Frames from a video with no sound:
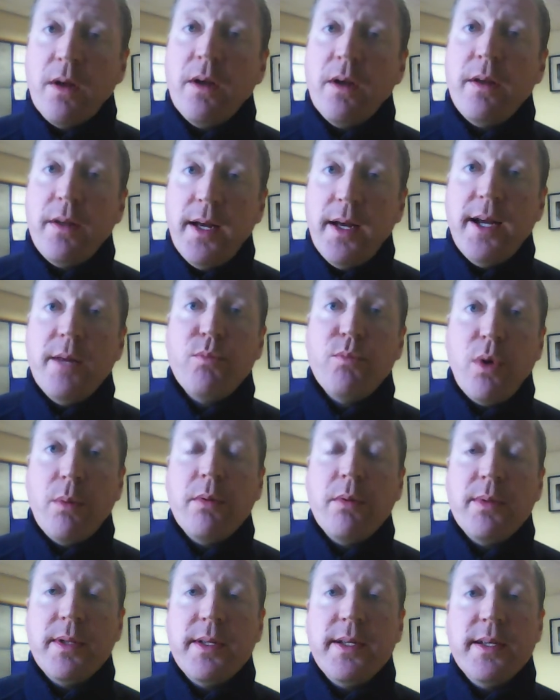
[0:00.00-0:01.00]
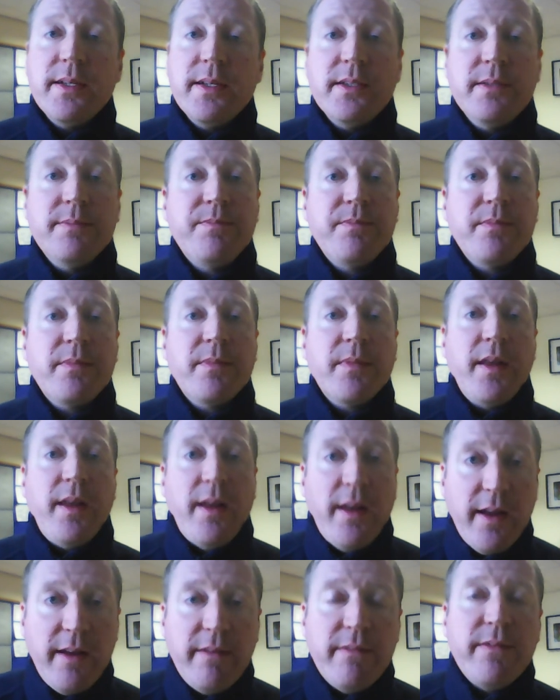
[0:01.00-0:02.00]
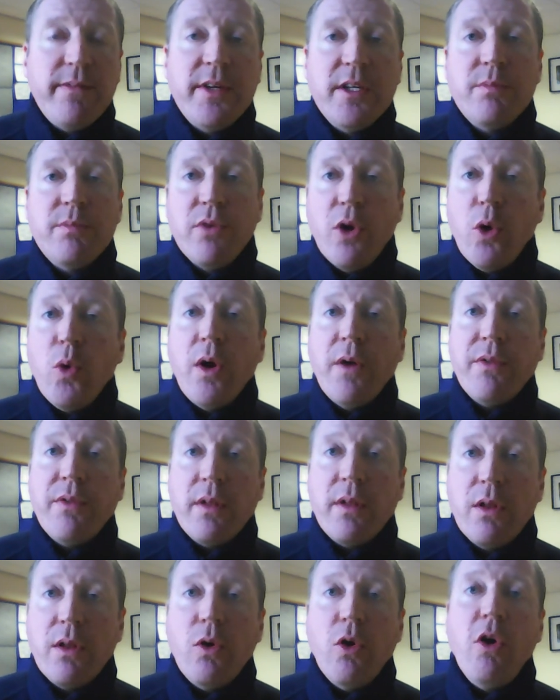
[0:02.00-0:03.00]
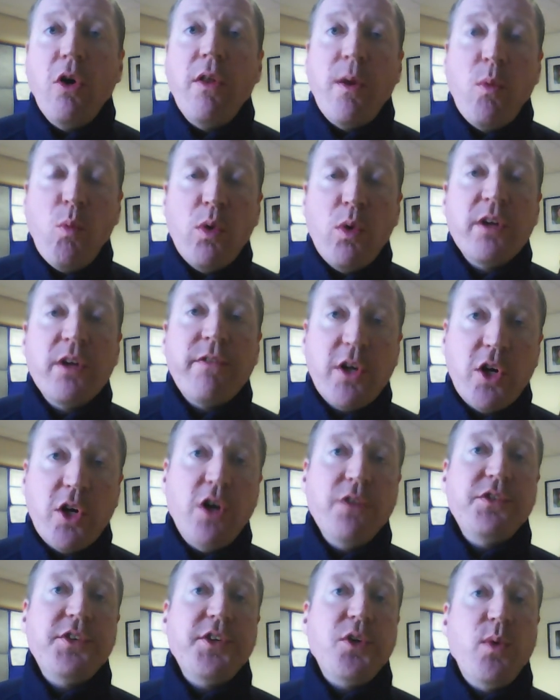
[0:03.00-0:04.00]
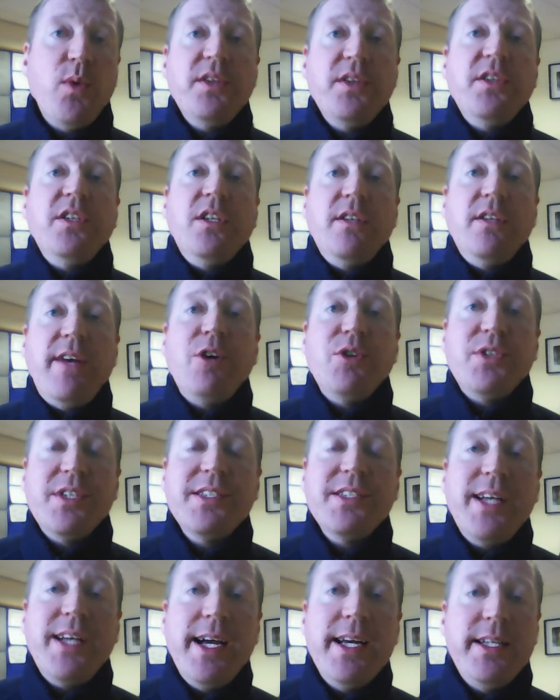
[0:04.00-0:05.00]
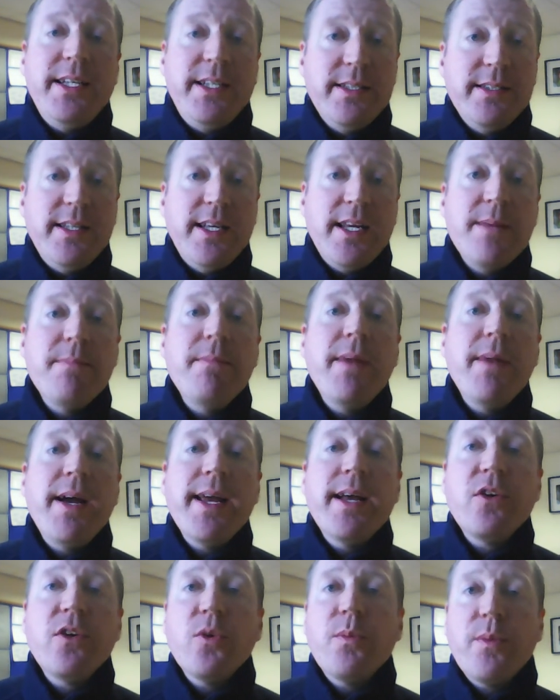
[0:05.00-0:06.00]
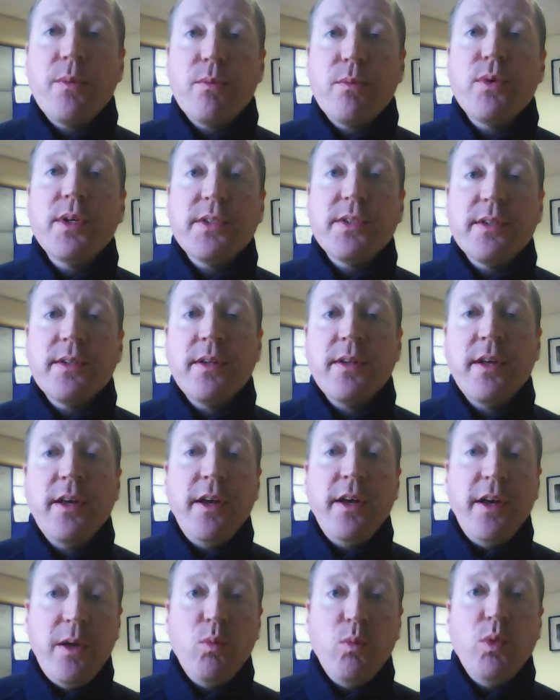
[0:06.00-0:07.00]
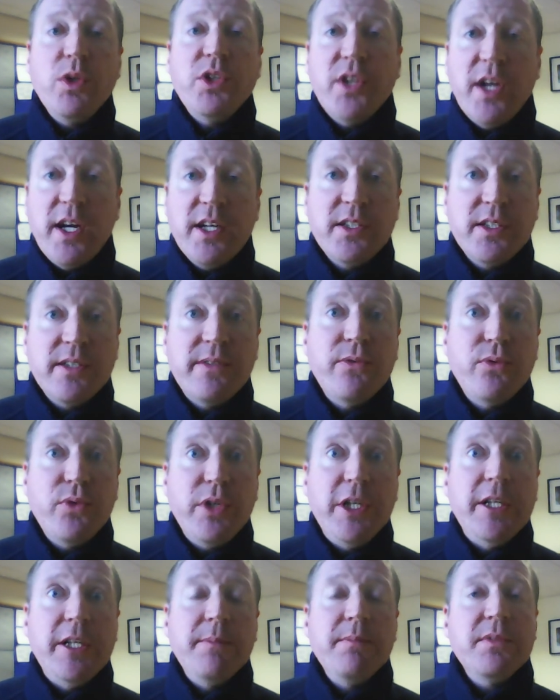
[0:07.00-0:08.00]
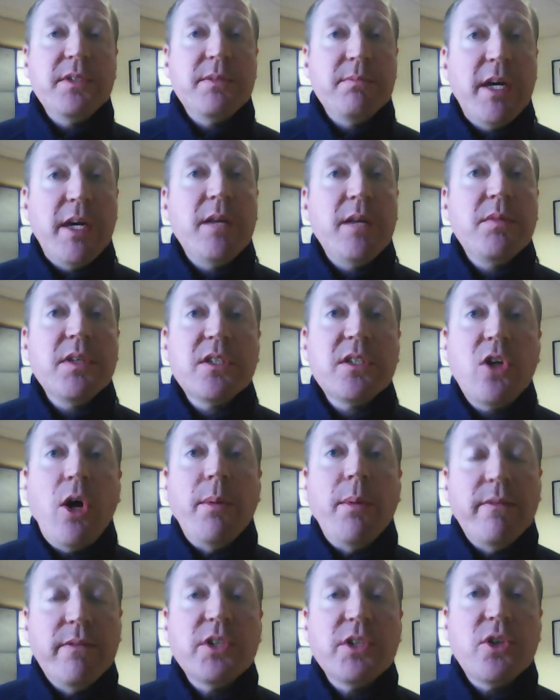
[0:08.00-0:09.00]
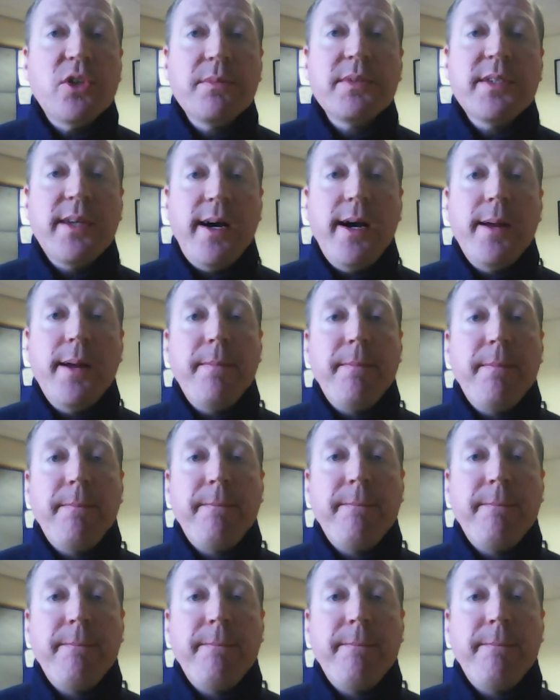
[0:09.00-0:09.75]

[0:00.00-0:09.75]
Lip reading: Yeah, it probably is. If he's broken the law, then one of the consequences of our society is that he may end up in prison, in which case his freedoms may be stopped for some time.